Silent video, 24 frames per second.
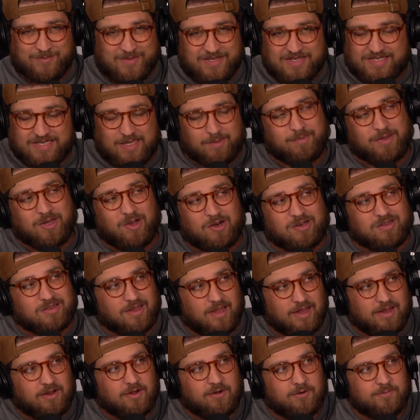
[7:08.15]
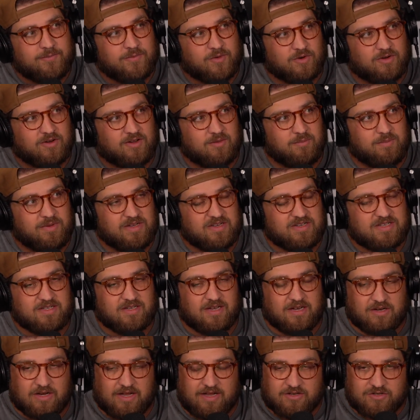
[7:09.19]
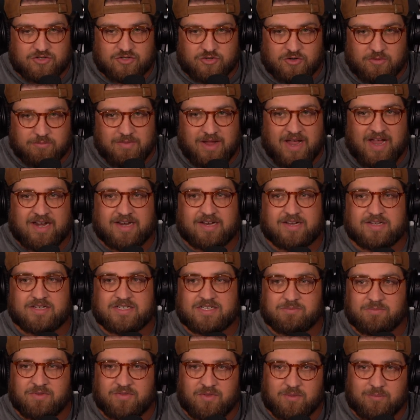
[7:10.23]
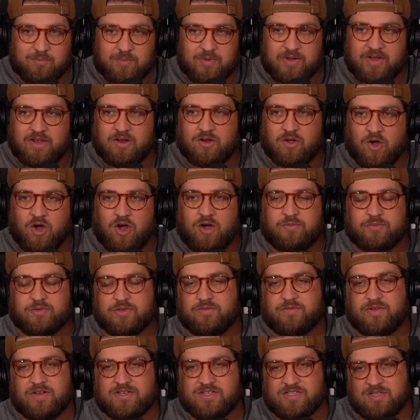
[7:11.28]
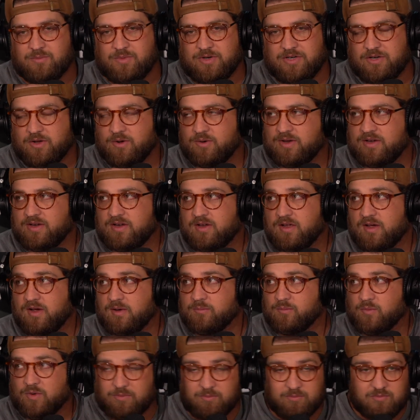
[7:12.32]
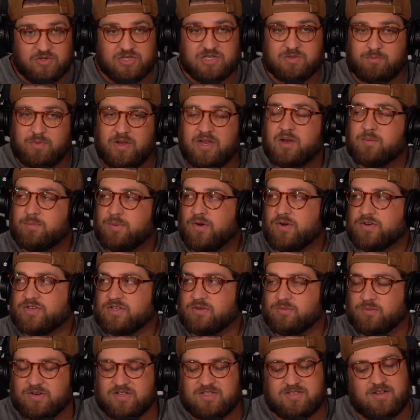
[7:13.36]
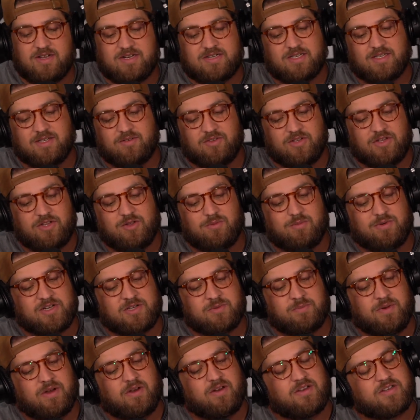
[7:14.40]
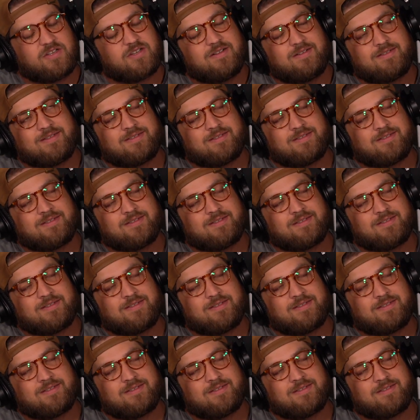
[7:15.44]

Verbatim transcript: stepping on a Lego, or it could be as like as traumatic as some of the big awful events that we know can come with just being a person, what it's mm-hmm. like to mm-hmm. live in the human experience.